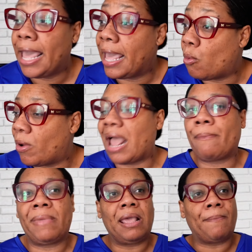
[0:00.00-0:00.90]
And what
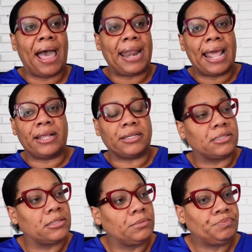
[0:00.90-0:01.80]
I mean by that
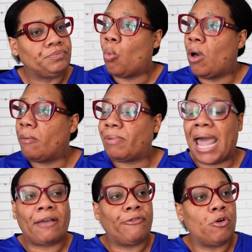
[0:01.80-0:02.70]
is, what
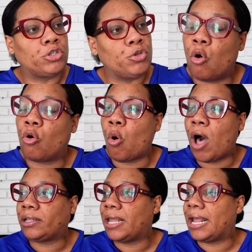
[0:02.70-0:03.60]
black folk you gonna go
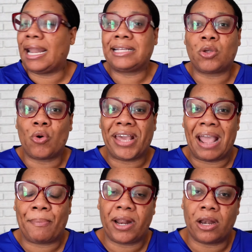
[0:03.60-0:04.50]
out there and let's go
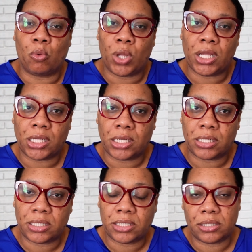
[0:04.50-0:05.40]
camping in the
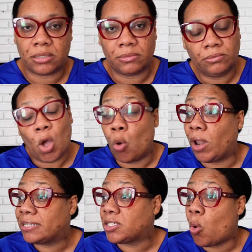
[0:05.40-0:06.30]
woods? Or
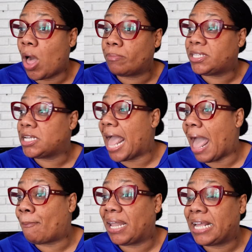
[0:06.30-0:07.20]
let's go up to the
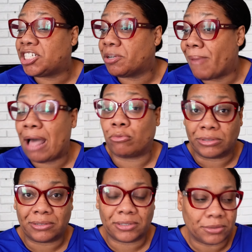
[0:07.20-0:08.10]
Appalachian
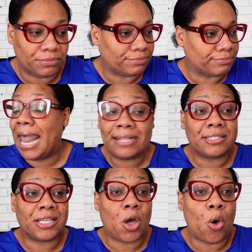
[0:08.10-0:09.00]
Mountains.
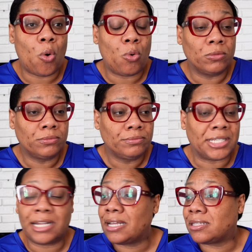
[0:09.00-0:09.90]
Let's go
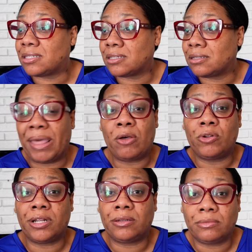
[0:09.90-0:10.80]
to this
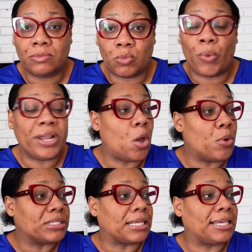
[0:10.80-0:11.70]
building when we
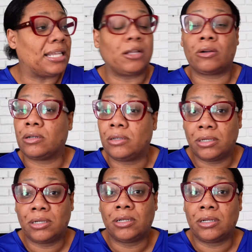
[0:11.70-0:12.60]
know it's a killer
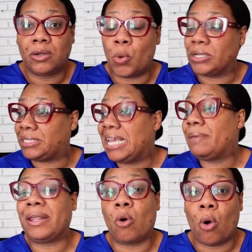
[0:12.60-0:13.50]
or a
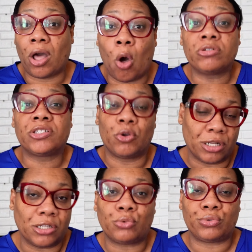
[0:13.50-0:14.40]
demon or a ghost on
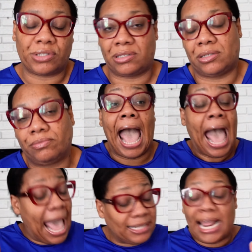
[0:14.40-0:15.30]
the loose.
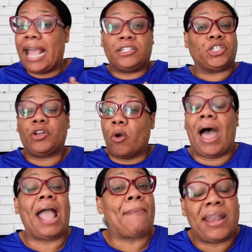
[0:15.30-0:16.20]
I dang sure know
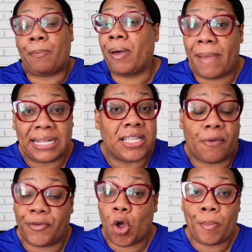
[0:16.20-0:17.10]
I ain't about to put
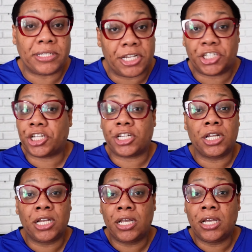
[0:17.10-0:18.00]
myself in no position
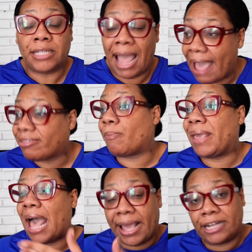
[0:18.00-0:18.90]
to have to
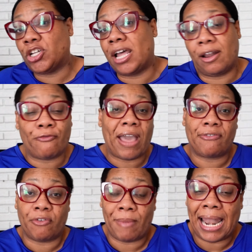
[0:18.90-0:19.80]
be out here trying to
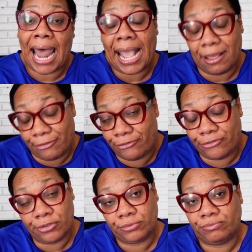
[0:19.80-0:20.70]
fight for my
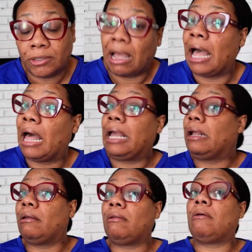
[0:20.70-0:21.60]
life. But I
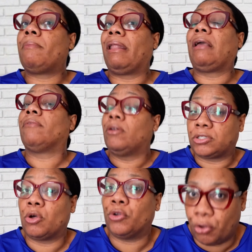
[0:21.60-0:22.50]
ain't know no black
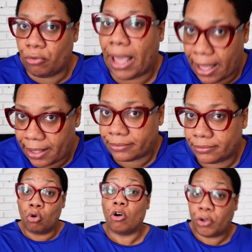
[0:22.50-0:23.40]
folks gonna do
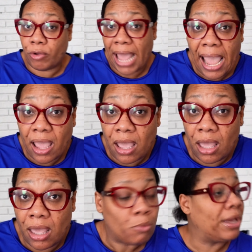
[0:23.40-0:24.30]
that. You gonna do that?
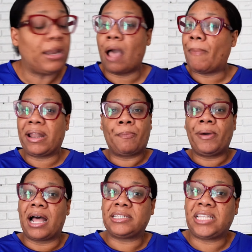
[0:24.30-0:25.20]
we not about to
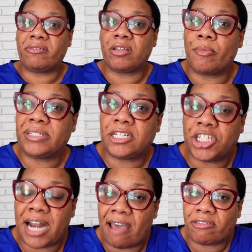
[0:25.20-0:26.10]
put ourselves in a
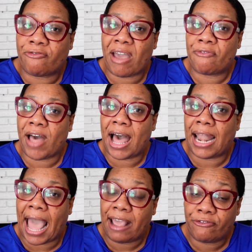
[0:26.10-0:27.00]
position to have to fight for our
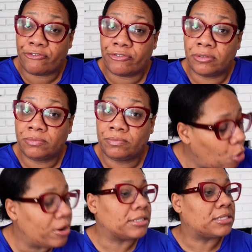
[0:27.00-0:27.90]
life.
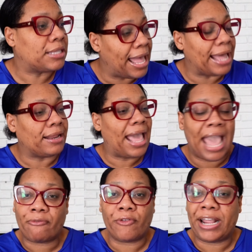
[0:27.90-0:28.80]
Notice that
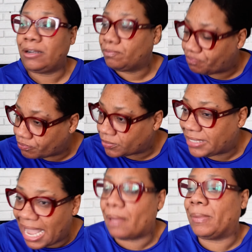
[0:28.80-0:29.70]
every
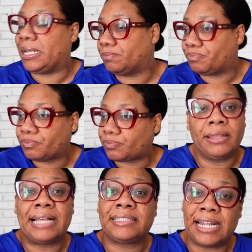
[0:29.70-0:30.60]
dummy
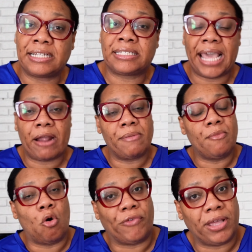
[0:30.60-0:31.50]
that's in a scary
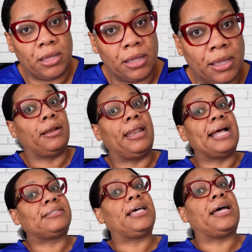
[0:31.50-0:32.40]
movie,
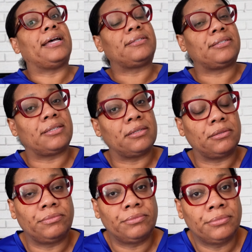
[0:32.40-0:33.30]
that's us.